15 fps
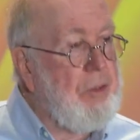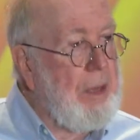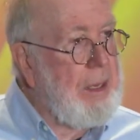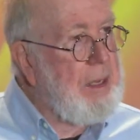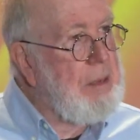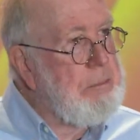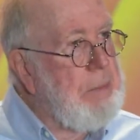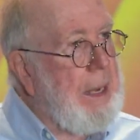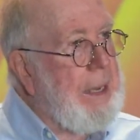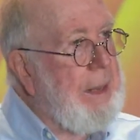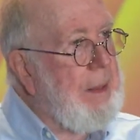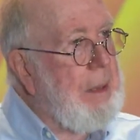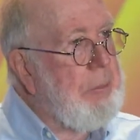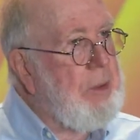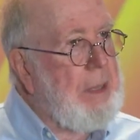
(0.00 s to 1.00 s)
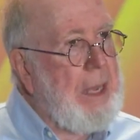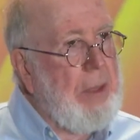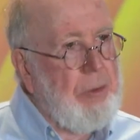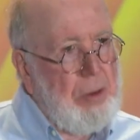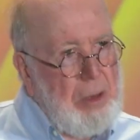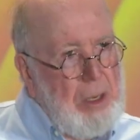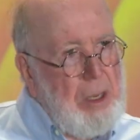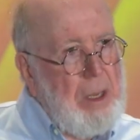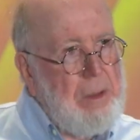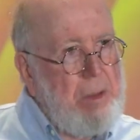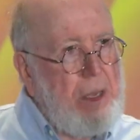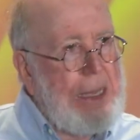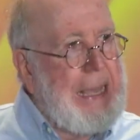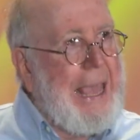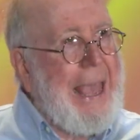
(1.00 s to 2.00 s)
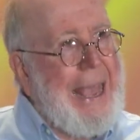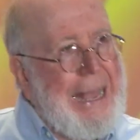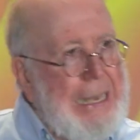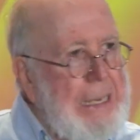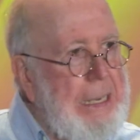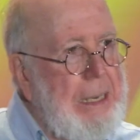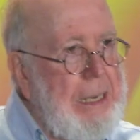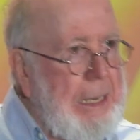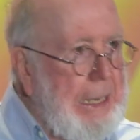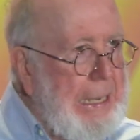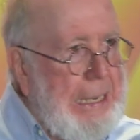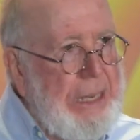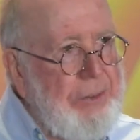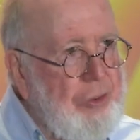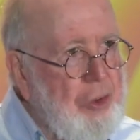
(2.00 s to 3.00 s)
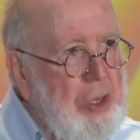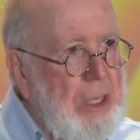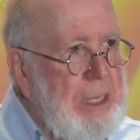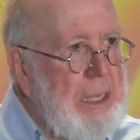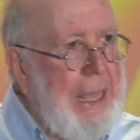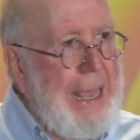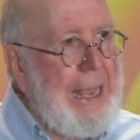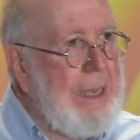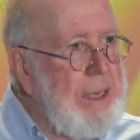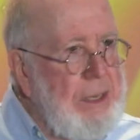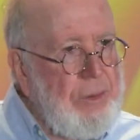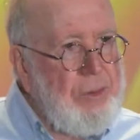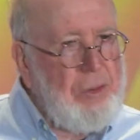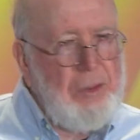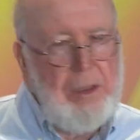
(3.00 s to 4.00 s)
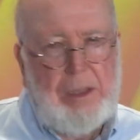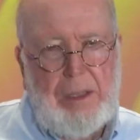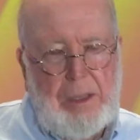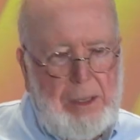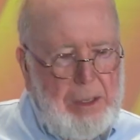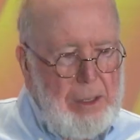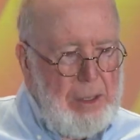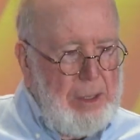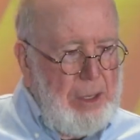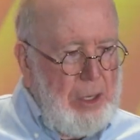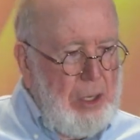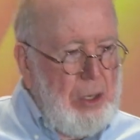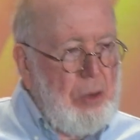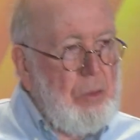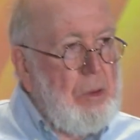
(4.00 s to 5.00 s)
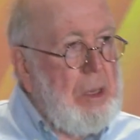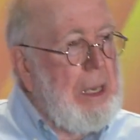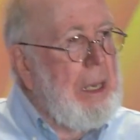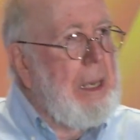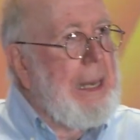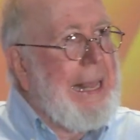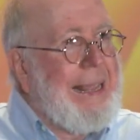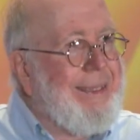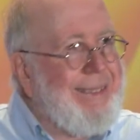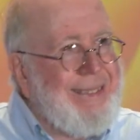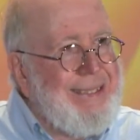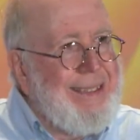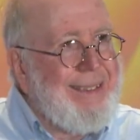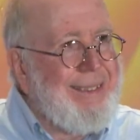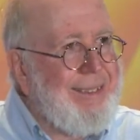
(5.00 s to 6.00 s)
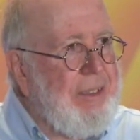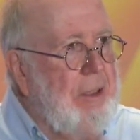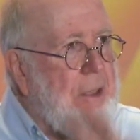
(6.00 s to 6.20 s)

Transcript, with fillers: and combining them together. Cat-ish, catness, you know, laceness,